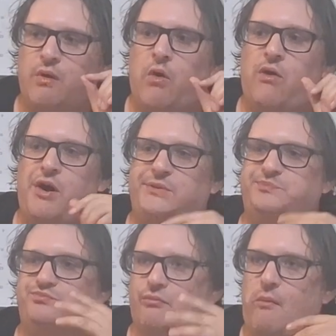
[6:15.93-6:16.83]
Okay,
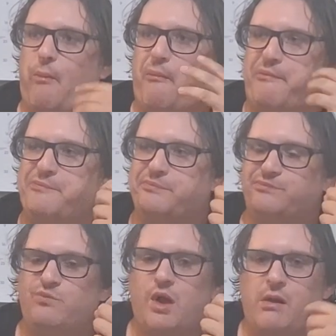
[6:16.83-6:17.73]

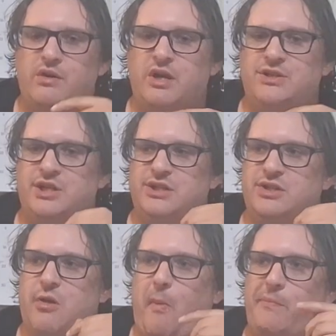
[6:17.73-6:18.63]
now I taste it.